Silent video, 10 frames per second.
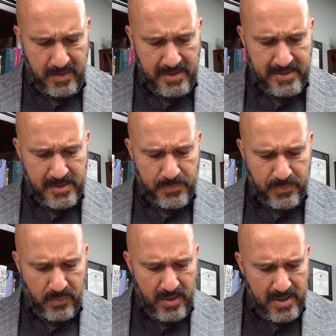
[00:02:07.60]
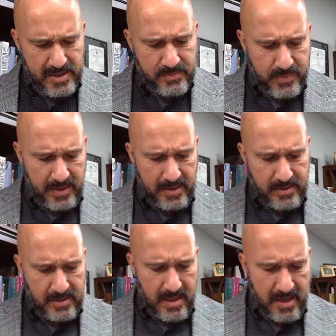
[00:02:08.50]
it says, Praise be
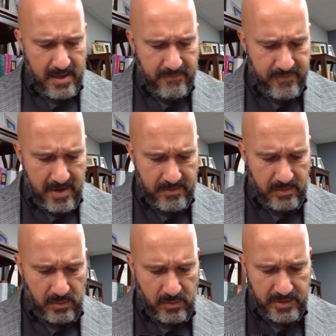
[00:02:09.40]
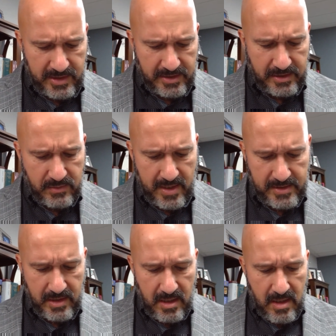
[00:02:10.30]
to God our Father, the Lord Jesus
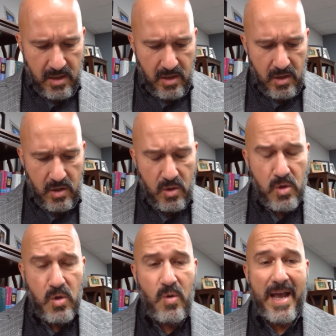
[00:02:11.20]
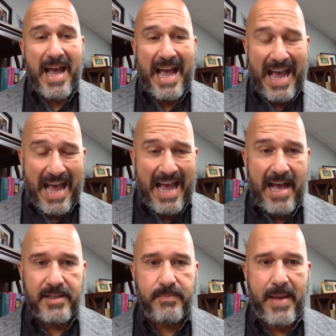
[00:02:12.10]
Christ, who
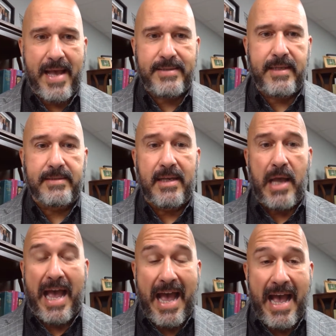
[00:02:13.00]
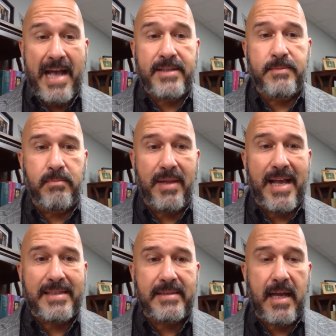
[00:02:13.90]
has, past tense, has
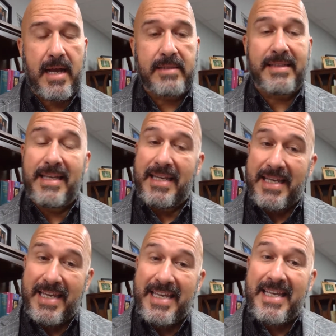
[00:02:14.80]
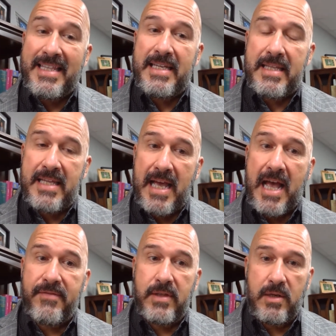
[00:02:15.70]
blessed us in the
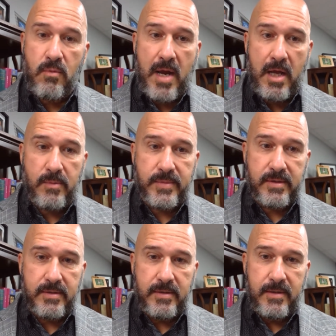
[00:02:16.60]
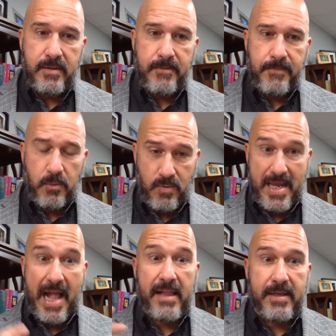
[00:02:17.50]
heavenly realms, the
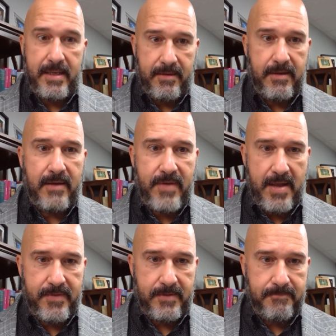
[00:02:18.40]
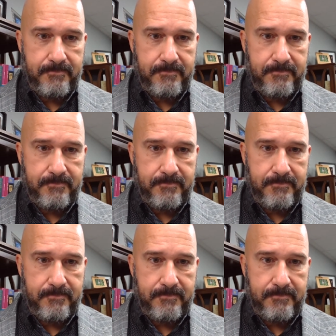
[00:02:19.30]
reality of heaven